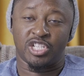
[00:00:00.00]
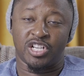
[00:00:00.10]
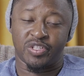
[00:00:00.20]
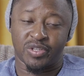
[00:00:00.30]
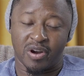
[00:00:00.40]
she
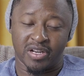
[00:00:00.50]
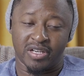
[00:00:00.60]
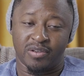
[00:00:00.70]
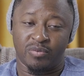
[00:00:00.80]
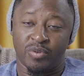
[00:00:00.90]
had started,
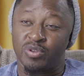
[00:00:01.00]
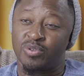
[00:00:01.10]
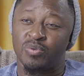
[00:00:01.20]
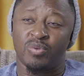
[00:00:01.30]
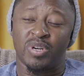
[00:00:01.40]
which
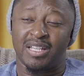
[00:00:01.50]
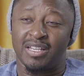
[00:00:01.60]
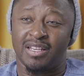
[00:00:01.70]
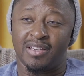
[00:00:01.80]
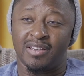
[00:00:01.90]
was
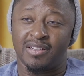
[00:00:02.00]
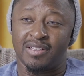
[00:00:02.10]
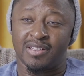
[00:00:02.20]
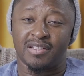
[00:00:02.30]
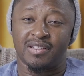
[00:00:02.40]
really
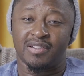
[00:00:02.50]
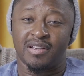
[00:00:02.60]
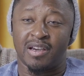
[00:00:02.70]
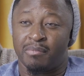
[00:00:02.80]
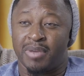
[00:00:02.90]
just
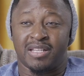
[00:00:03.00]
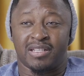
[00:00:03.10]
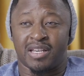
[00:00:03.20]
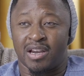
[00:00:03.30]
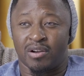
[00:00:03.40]
an
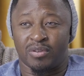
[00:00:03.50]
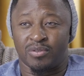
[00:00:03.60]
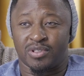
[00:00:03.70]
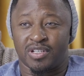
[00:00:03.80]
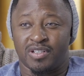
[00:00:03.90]
amazing hair
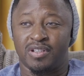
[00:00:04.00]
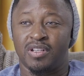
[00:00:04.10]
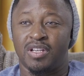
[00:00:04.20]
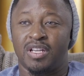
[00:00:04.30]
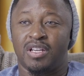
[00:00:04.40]
lotion.
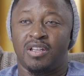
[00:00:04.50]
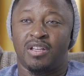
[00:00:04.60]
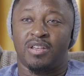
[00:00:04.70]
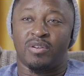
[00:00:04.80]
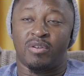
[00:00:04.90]

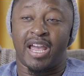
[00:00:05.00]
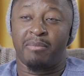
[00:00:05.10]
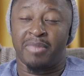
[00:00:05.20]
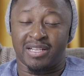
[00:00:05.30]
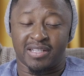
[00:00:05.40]
you know,
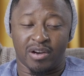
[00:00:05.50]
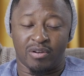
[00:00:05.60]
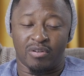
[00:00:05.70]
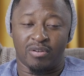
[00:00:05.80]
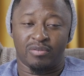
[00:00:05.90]
makes hair
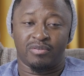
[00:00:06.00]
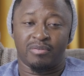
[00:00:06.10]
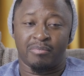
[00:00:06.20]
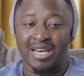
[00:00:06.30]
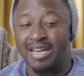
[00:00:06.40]
grow.
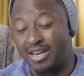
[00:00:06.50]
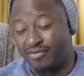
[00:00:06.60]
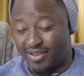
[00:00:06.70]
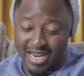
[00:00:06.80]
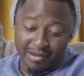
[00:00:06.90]
My dad
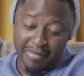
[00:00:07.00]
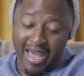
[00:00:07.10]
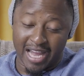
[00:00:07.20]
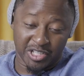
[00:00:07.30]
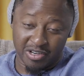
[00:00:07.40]
even had a
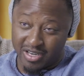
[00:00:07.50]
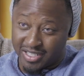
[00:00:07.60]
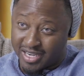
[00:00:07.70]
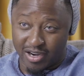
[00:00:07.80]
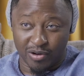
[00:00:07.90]
patch here in
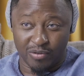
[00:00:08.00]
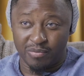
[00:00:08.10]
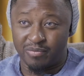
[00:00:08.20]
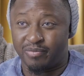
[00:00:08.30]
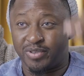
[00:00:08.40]
his hair grew.
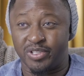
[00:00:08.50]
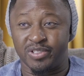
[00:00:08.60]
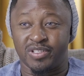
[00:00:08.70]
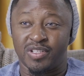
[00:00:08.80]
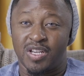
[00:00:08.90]

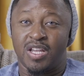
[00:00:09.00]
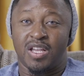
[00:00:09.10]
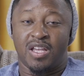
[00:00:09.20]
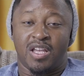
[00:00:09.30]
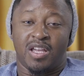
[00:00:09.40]
She's
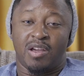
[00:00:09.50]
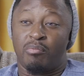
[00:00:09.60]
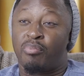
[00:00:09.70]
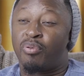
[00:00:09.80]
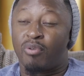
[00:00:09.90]

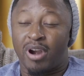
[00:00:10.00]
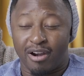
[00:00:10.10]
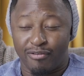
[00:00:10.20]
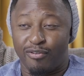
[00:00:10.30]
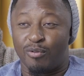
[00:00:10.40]

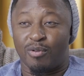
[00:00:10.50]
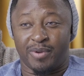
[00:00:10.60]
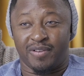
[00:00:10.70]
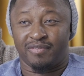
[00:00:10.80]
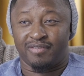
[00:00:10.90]
prayerful
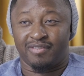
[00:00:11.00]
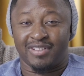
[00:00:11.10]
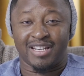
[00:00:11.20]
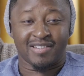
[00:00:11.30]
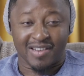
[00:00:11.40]
woman.
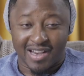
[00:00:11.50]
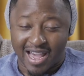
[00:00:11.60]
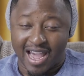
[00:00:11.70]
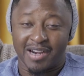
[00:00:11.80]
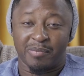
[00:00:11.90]
There's
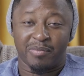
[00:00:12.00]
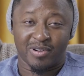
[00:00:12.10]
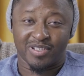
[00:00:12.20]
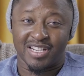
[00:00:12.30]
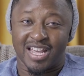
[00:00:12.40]
not a
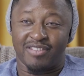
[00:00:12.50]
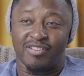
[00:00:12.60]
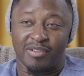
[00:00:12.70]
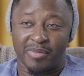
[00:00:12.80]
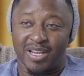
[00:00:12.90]
person I've
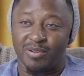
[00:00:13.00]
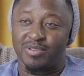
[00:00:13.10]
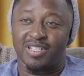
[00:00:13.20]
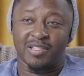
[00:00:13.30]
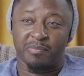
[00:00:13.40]
ever met
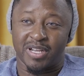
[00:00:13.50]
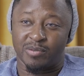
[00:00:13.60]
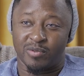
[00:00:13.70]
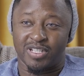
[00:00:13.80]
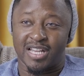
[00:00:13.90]
who just
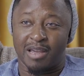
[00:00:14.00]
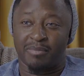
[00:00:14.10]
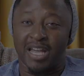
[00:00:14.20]
spends more time.